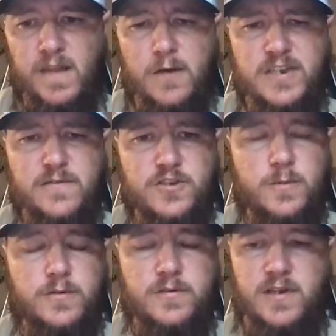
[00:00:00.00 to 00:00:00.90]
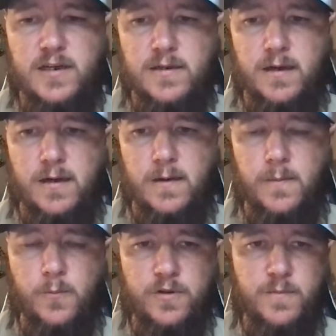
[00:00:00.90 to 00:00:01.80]
I was having trouble doing that
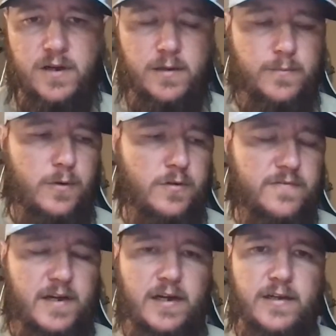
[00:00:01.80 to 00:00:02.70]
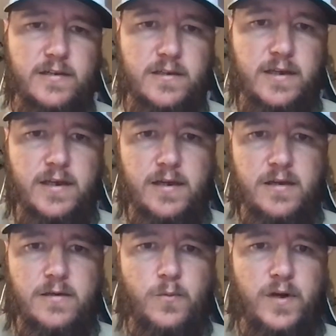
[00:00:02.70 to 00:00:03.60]
with my Bonafide.
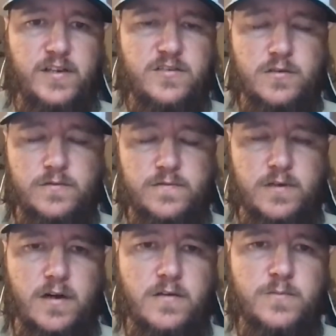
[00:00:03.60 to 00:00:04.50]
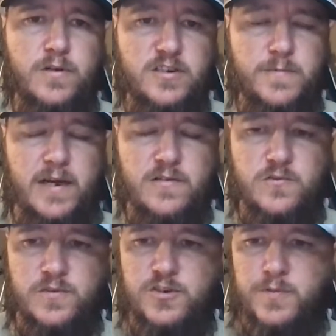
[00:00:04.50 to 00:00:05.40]
Weighs over 100 plus pounds
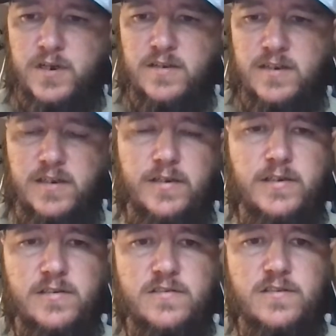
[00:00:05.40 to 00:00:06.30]
once you put everything in it.